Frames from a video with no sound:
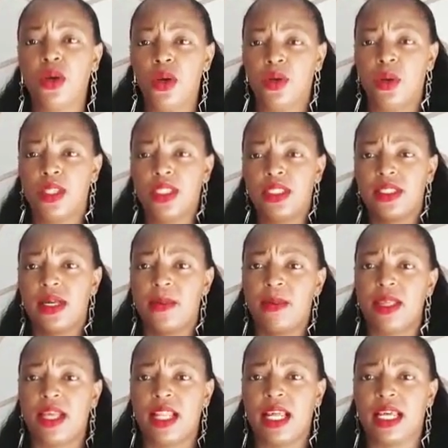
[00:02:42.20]
When
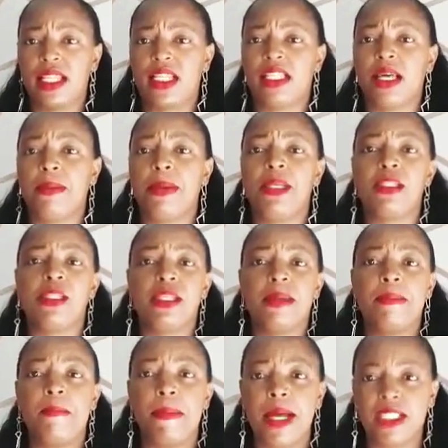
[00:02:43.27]
something like this happens, it
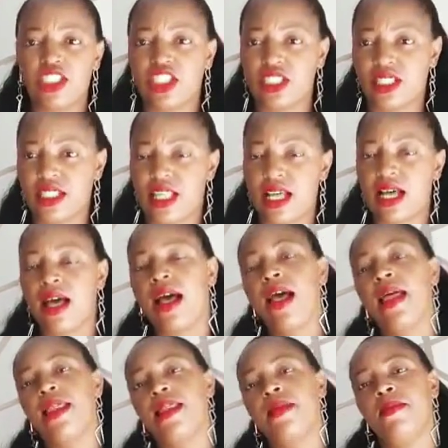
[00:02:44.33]
imagines the
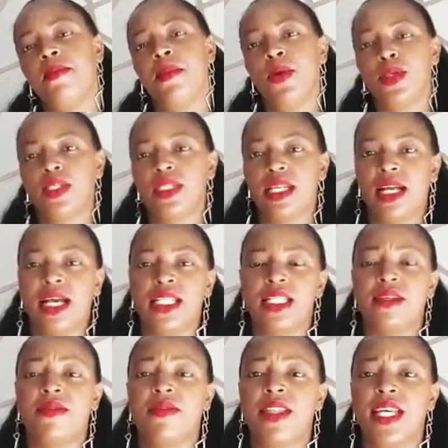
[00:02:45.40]
most
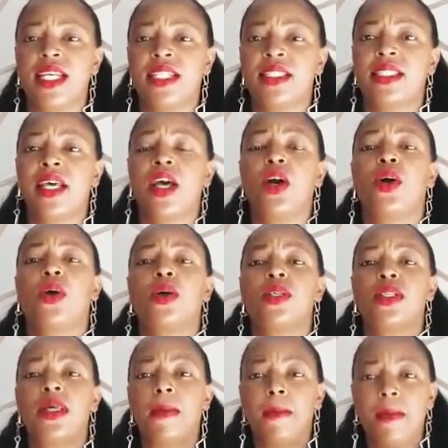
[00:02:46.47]
negative things because
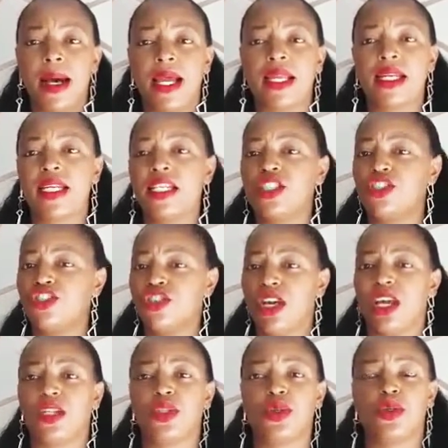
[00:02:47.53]
the mind is
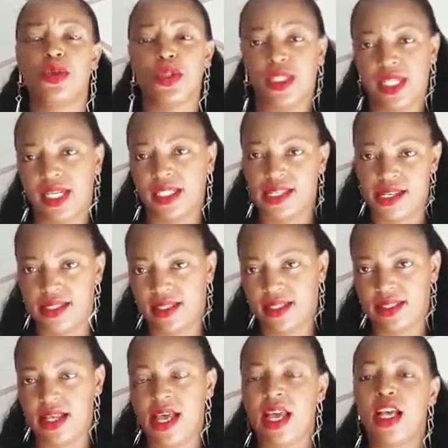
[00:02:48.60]
trying to protect
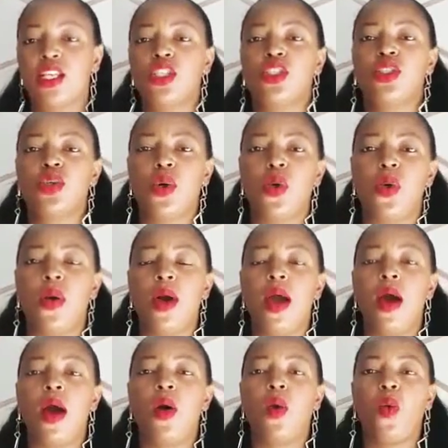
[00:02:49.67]
us. So
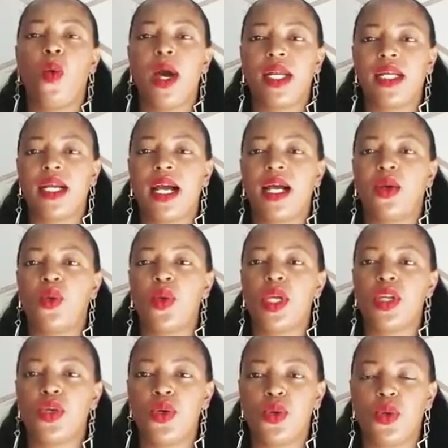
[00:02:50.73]
what can we
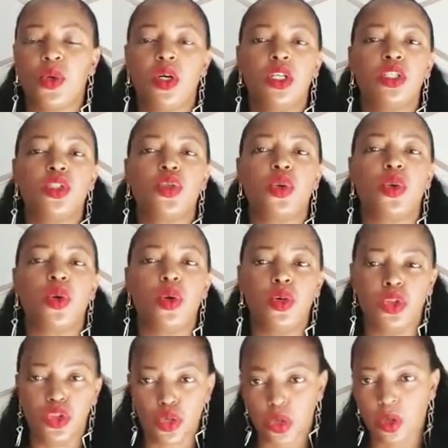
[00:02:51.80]
do to
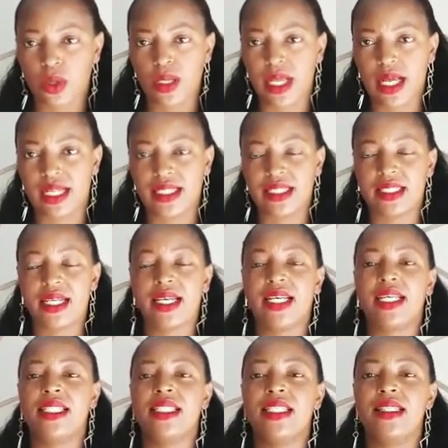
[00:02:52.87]
control that?
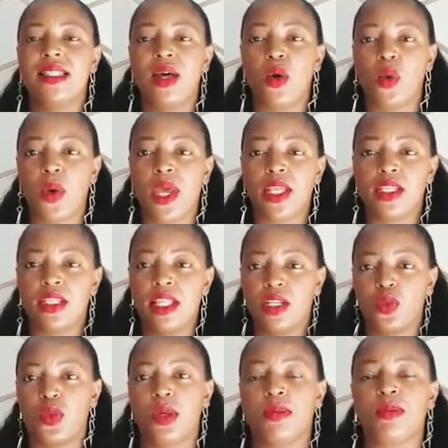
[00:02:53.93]
It is the weight
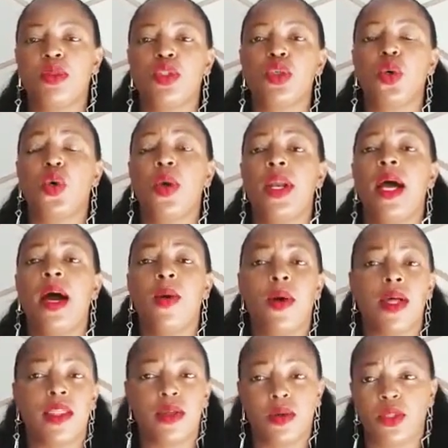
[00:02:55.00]
that we put on
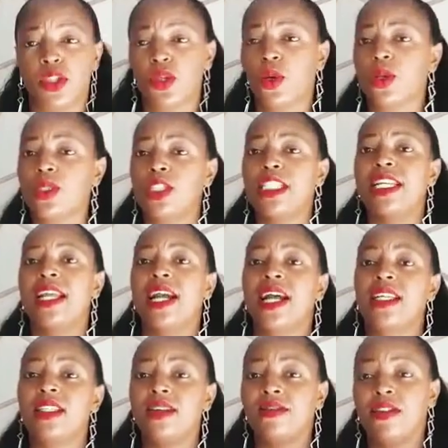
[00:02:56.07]
our thoughts, because
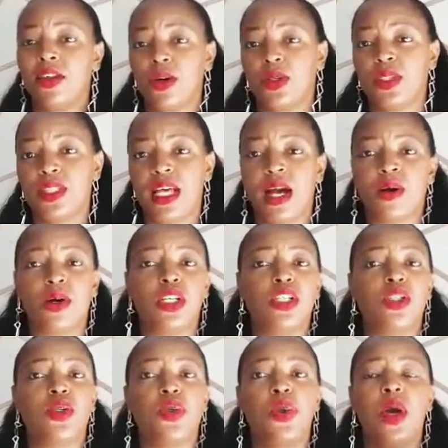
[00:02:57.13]
negative thoughts are going
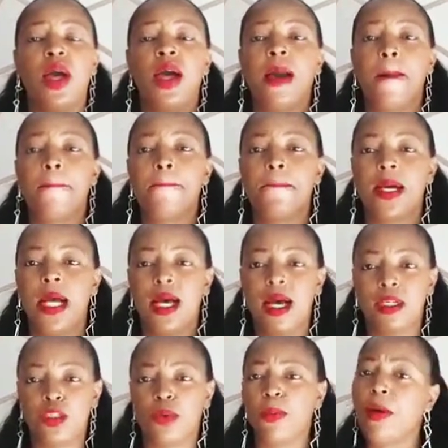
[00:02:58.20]
to
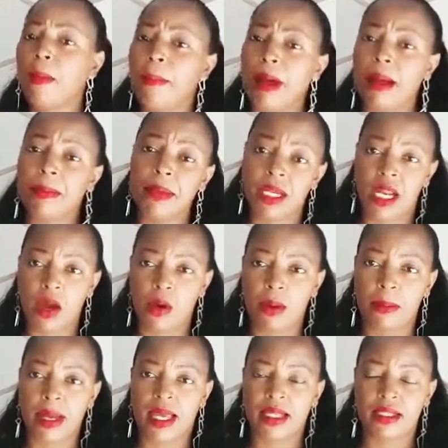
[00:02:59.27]
pop up in our
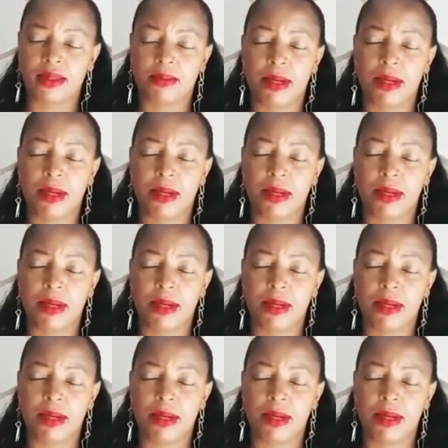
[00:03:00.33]
minds.